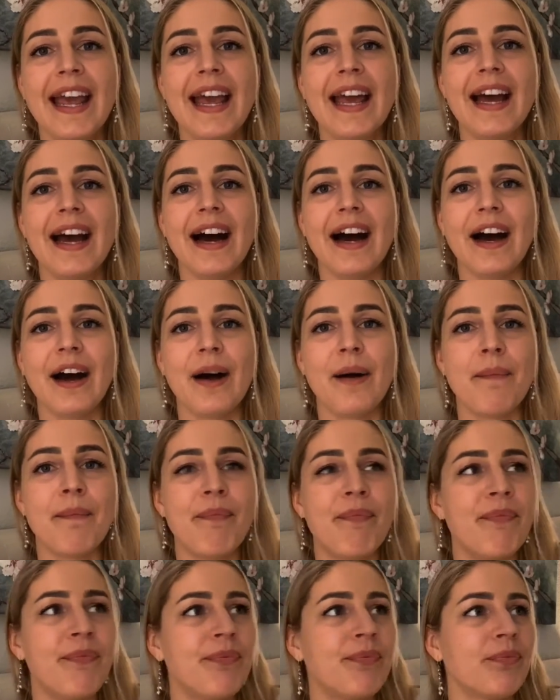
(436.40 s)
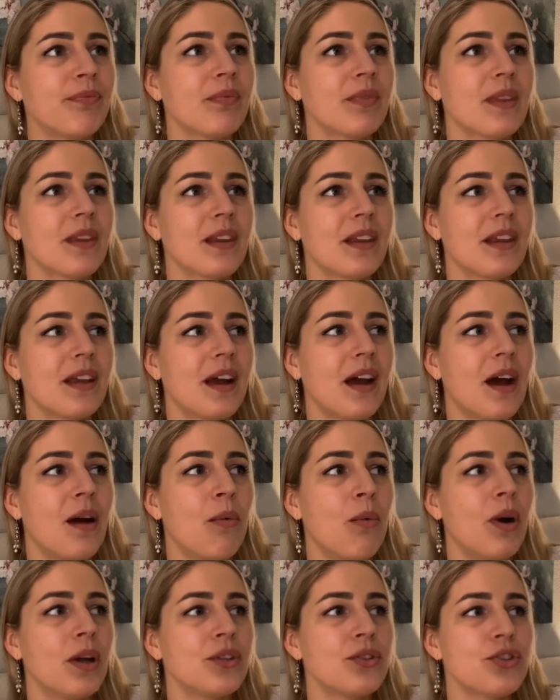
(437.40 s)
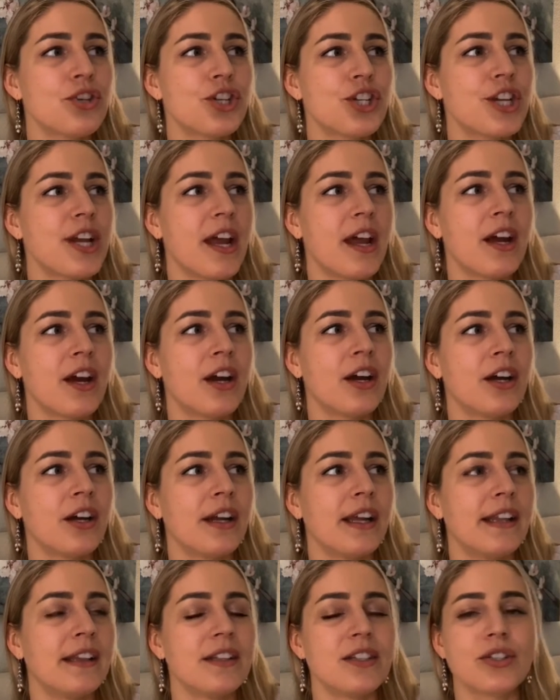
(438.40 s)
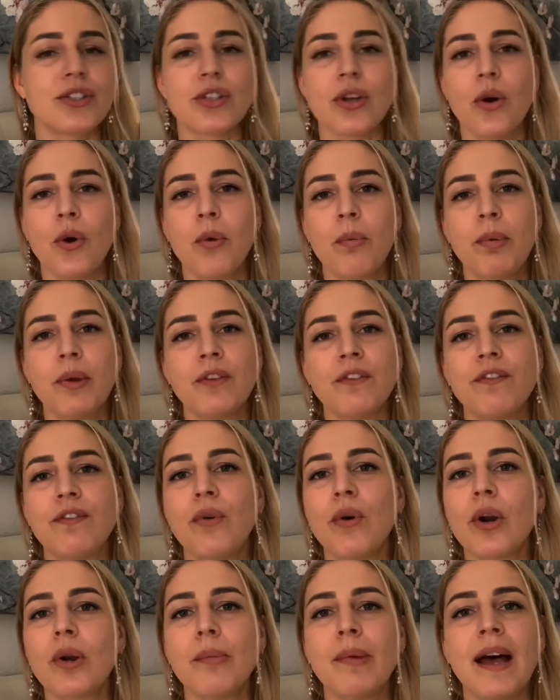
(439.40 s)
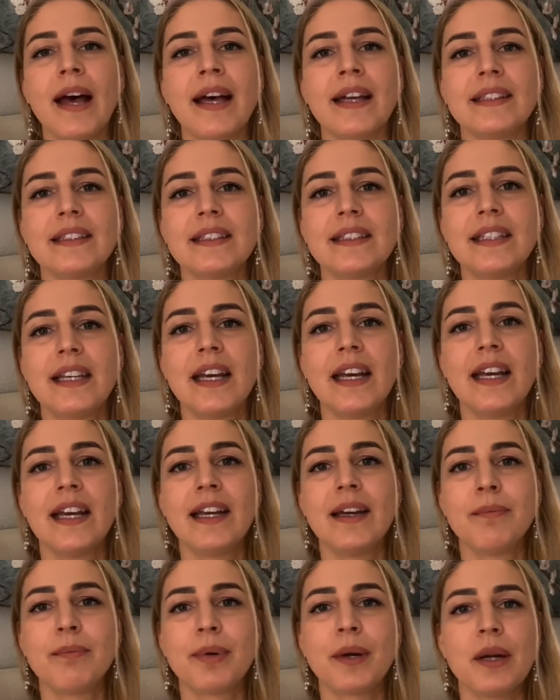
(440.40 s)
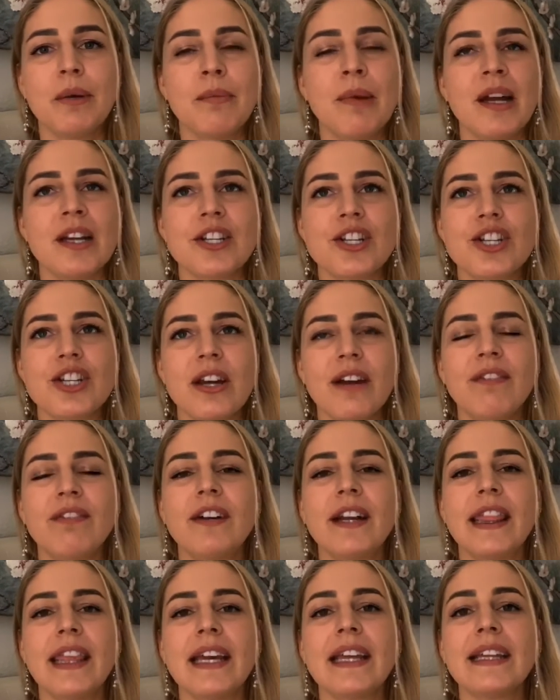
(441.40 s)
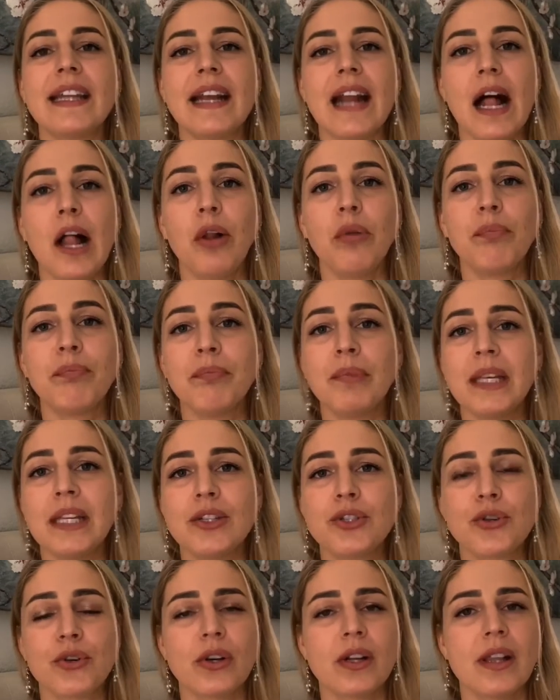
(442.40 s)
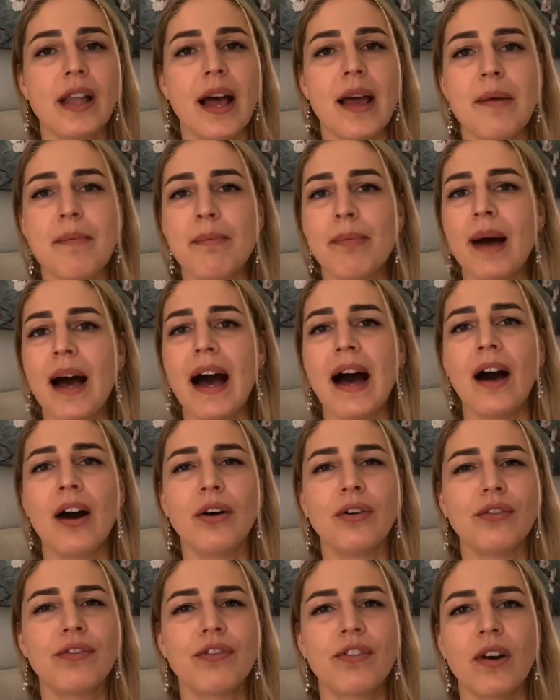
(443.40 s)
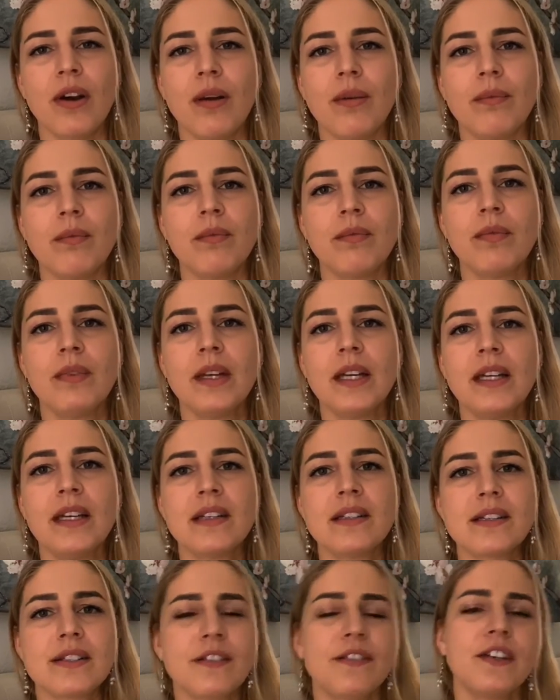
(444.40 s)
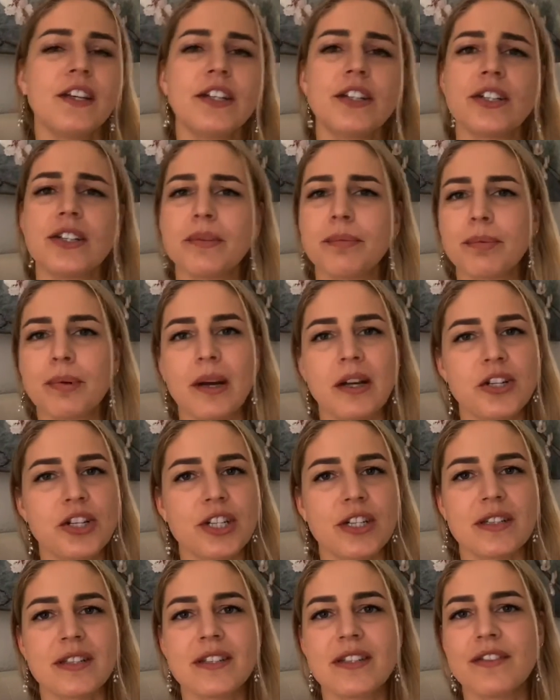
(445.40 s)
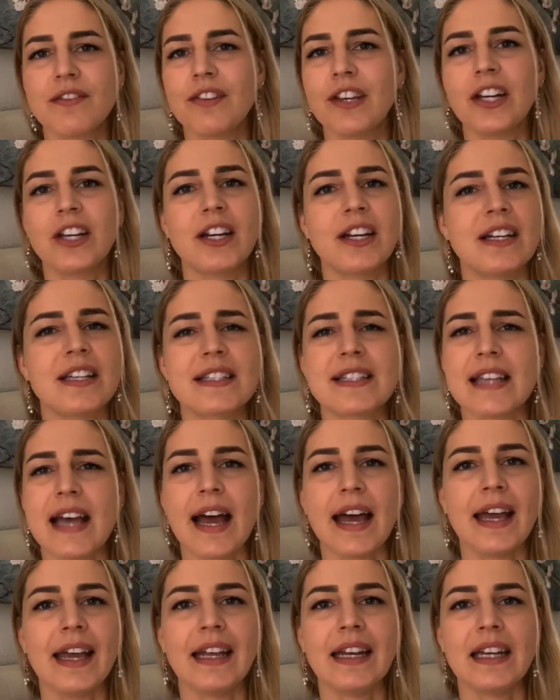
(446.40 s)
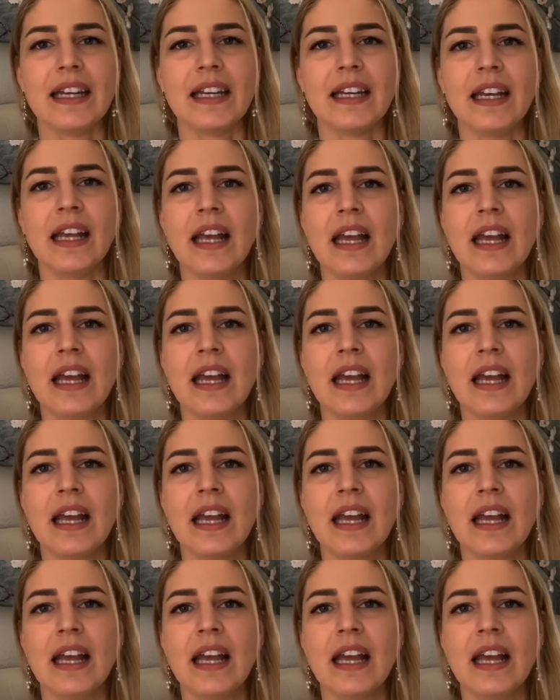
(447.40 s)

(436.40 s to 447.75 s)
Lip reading: I want to share in this open format pretty much everything that helped me to climb out from severe depression, severe anxiety,